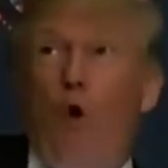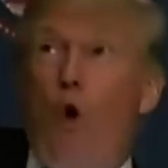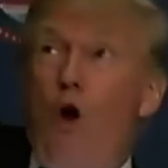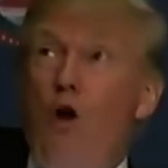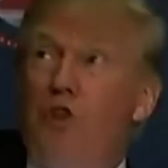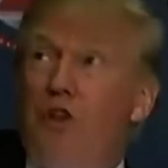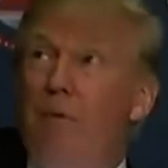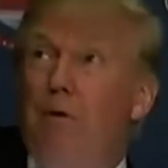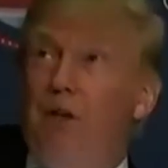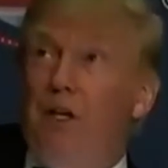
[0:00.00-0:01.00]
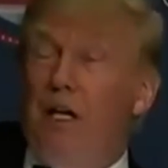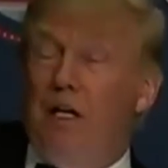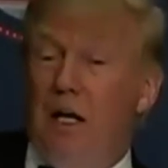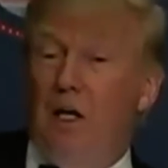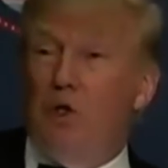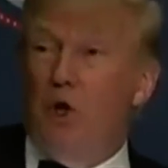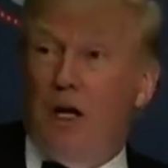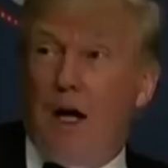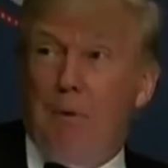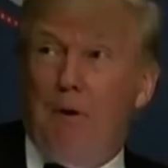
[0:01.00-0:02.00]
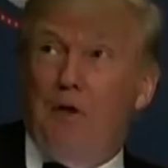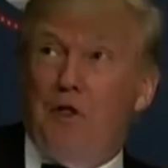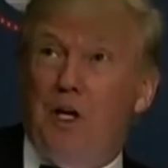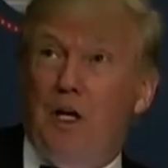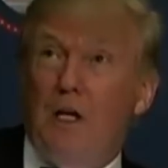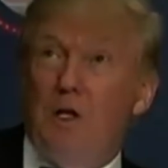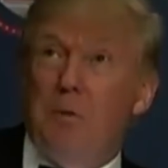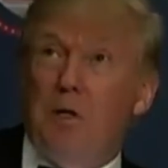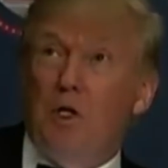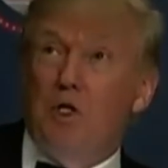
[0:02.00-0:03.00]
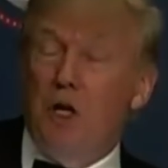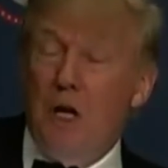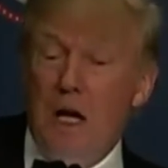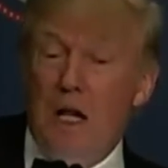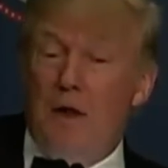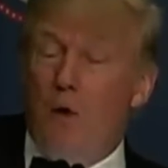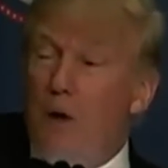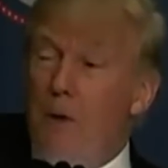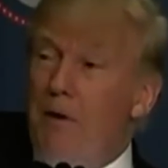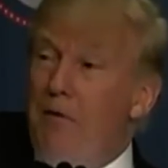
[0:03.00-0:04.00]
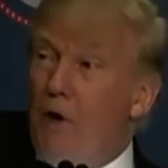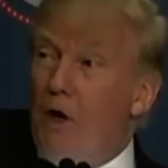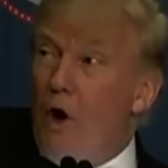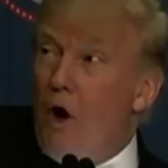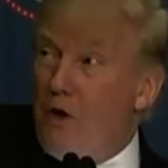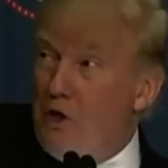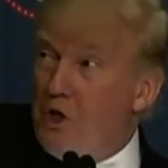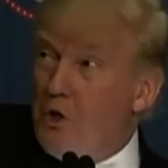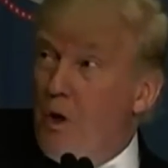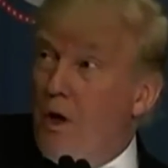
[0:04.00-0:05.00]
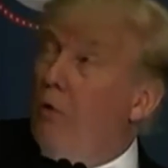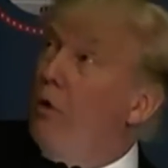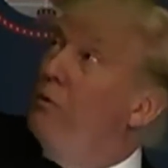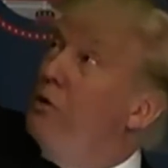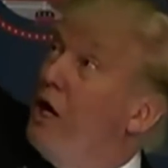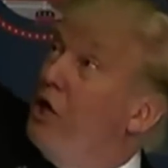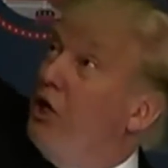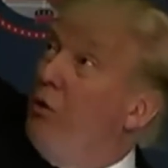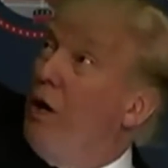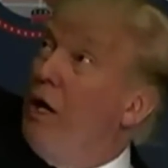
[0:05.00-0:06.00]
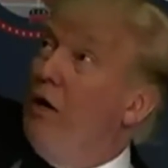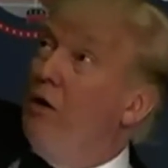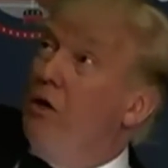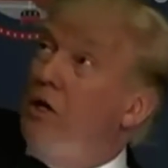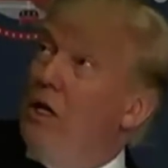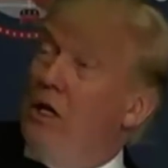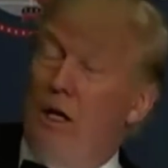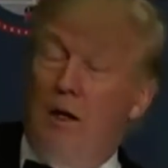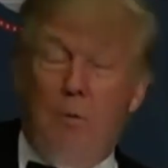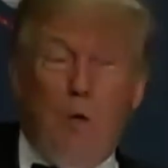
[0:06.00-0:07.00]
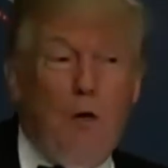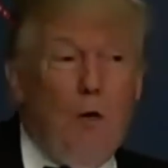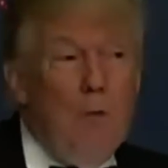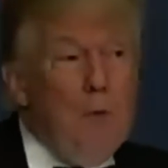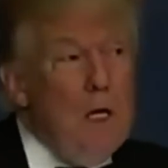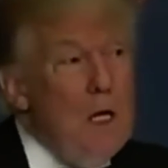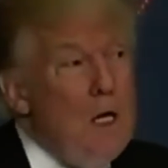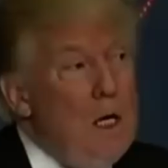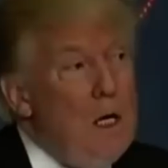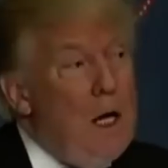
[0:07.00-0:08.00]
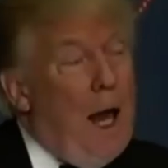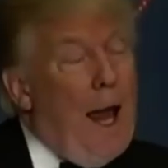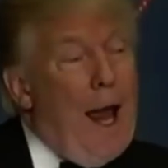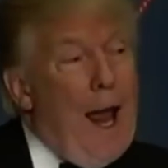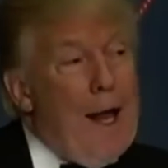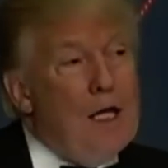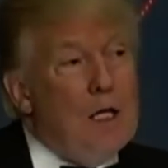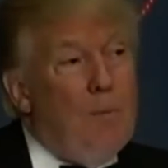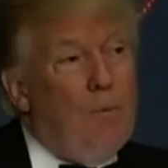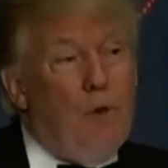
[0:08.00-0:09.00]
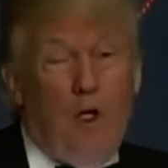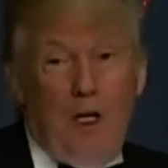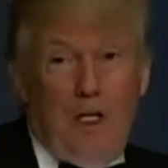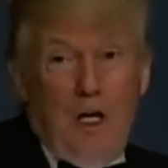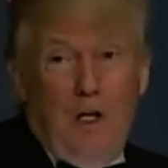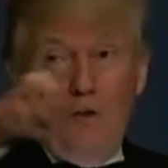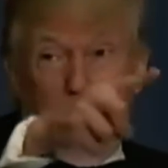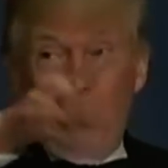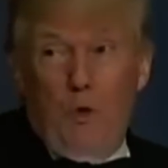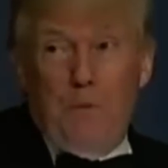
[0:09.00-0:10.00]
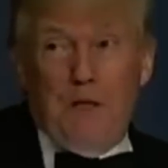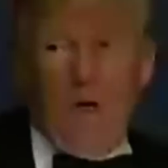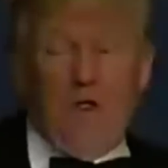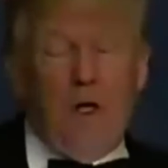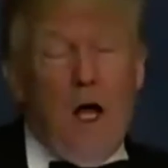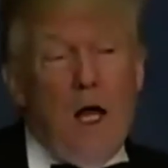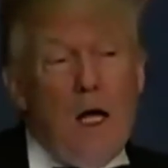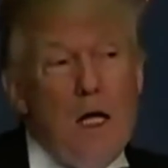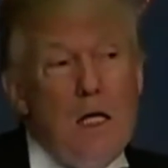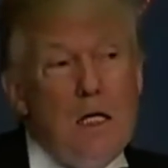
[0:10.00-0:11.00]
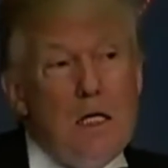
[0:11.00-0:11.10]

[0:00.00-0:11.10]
for some of the details on a couple of the ceilings, because they would have been very hard. This is one of the rooms, actually, right here, the detail of the ballroom, and the details of the rooms outside.